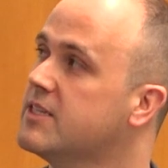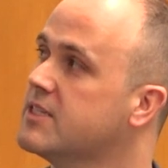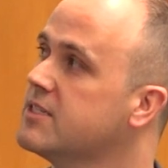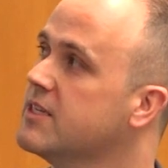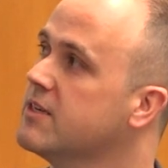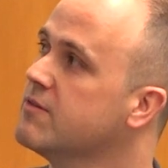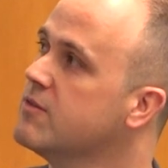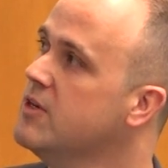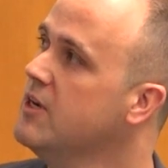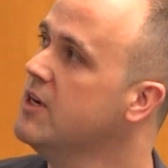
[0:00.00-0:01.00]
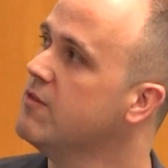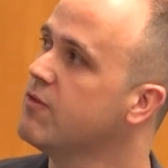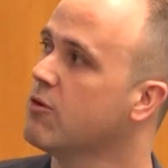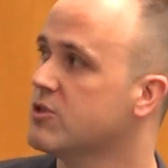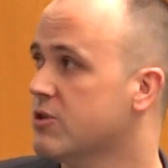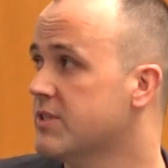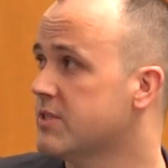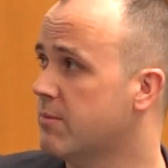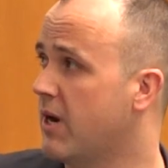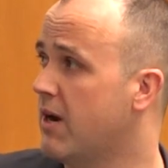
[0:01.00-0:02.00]
existing floor
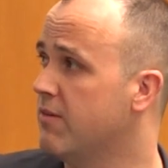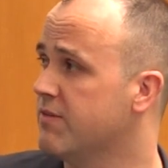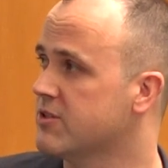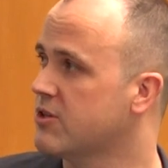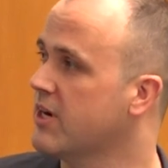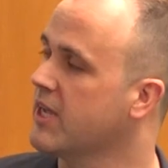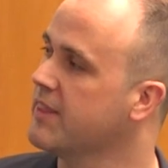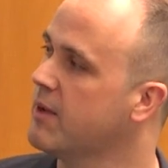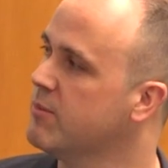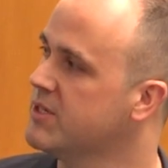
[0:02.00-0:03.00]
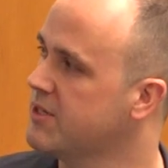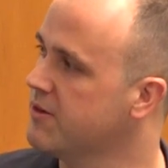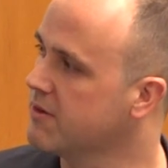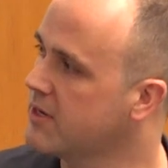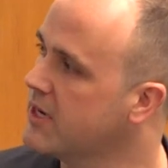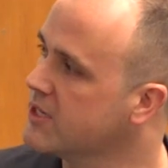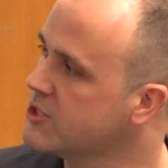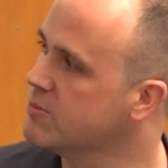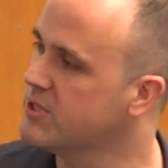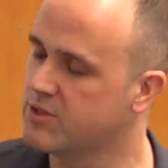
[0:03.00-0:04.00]
joists above and trying to get that material
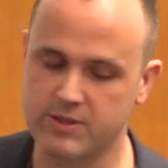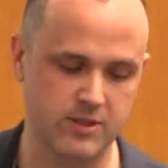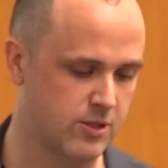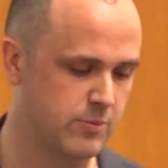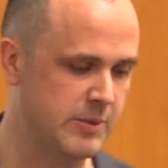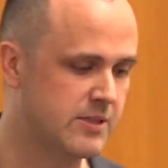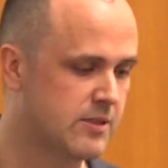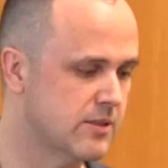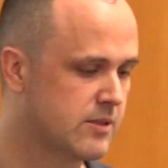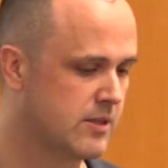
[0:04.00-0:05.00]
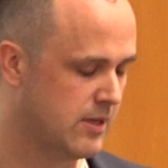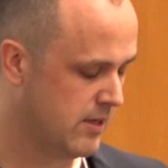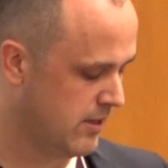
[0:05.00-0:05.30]
connection between the two pieces.